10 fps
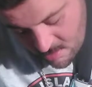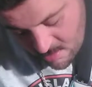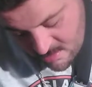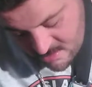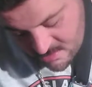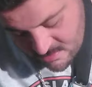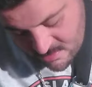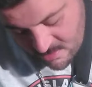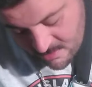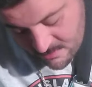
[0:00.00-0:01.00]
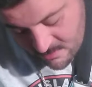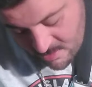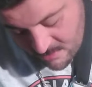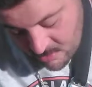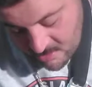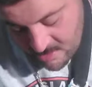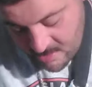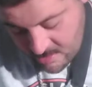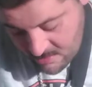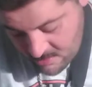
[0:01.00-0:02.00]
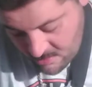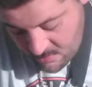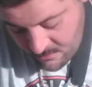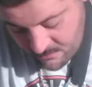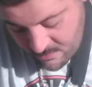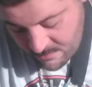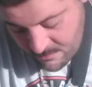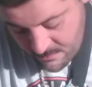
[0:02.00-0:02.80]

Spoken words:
And this, I'm only going to hear the note from